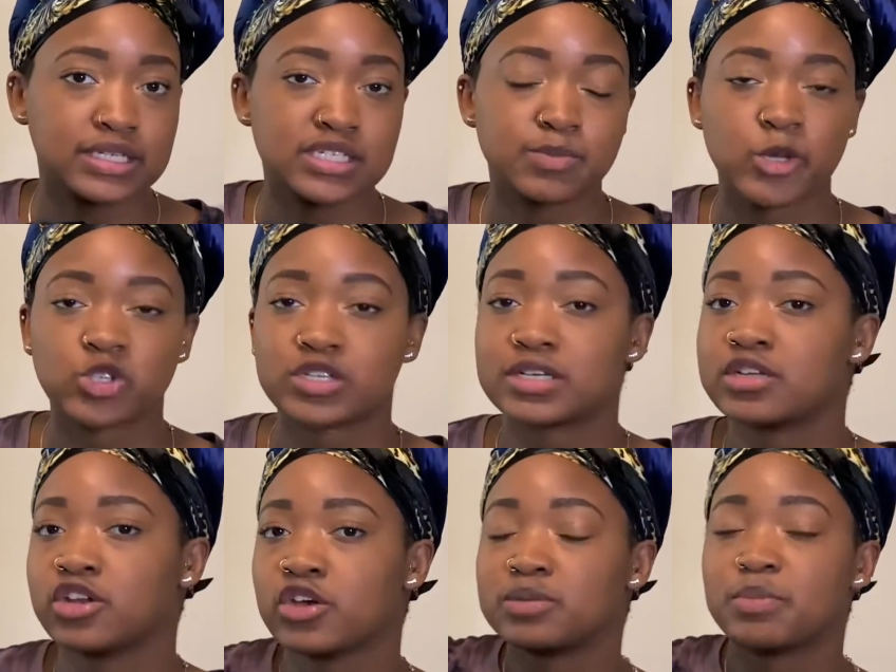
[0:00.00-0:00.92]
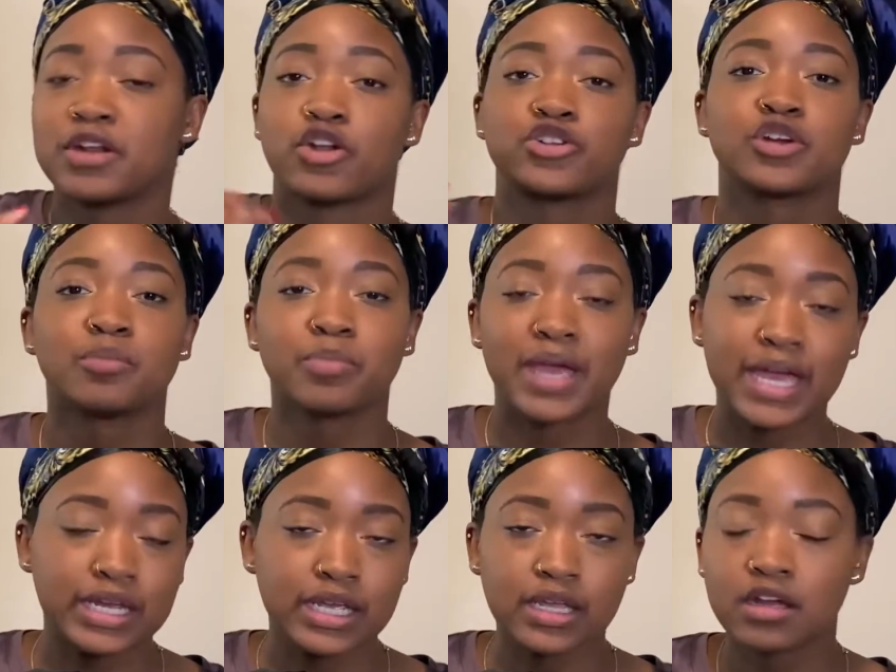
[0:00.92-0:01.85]
especially, you know, depending on your
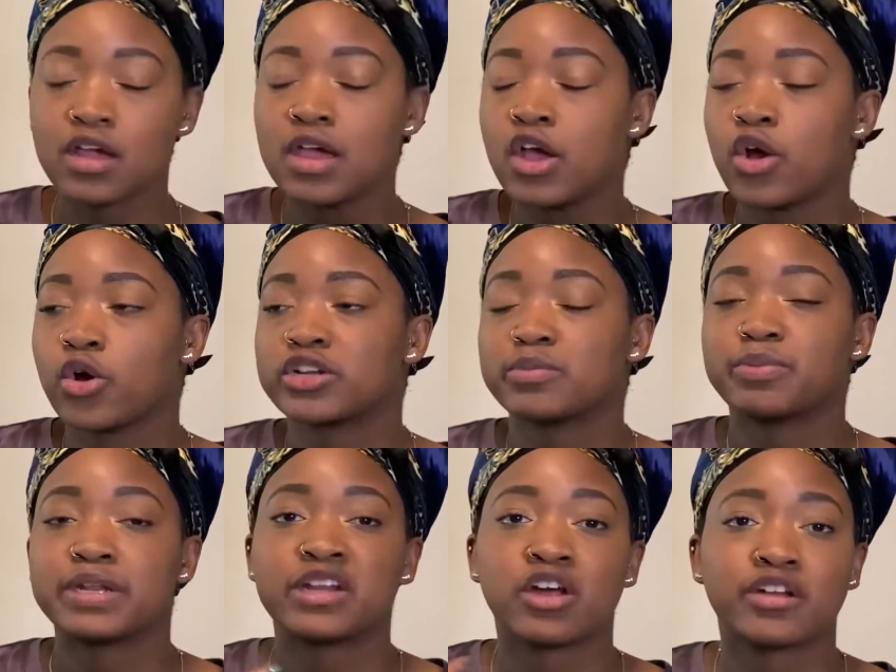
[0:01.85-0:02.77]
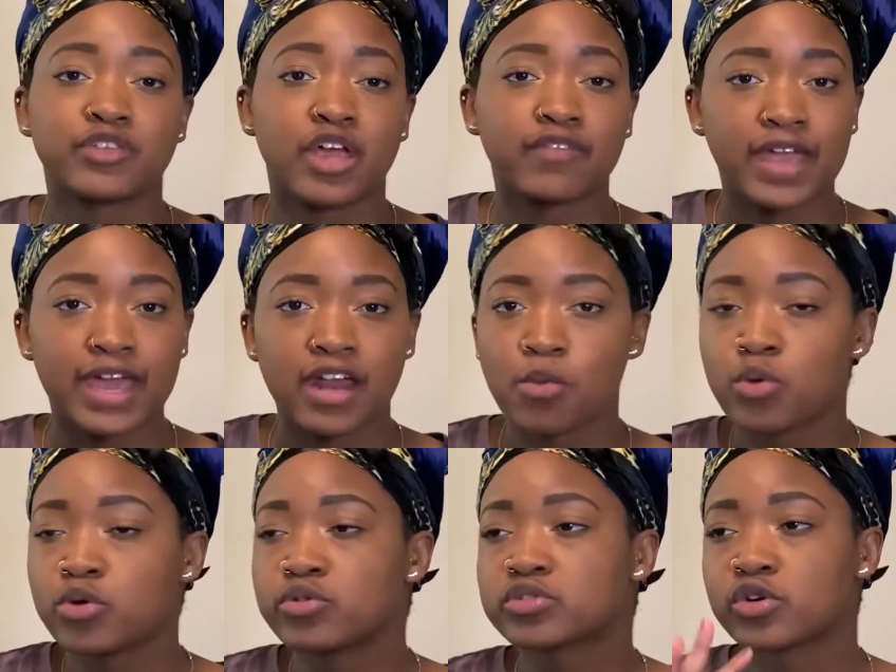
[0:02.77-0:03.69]
bedding or depending on if you have
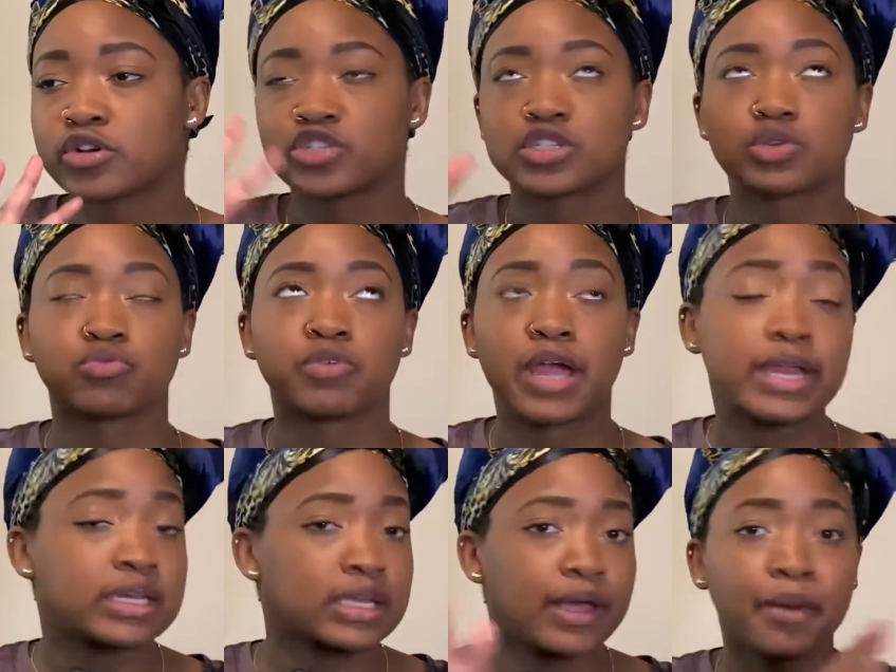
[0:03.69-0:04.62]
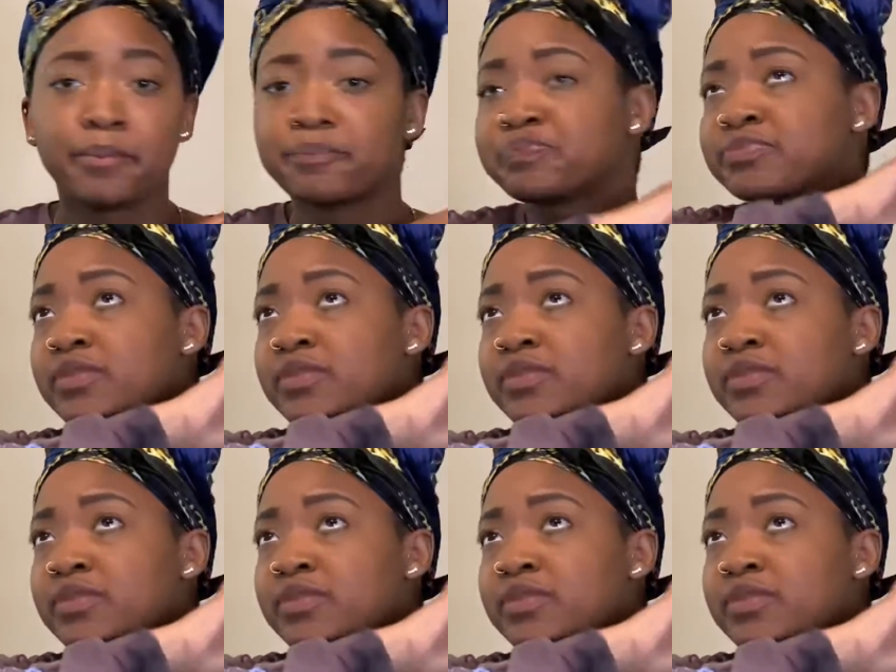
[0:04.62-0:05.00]
animals or just random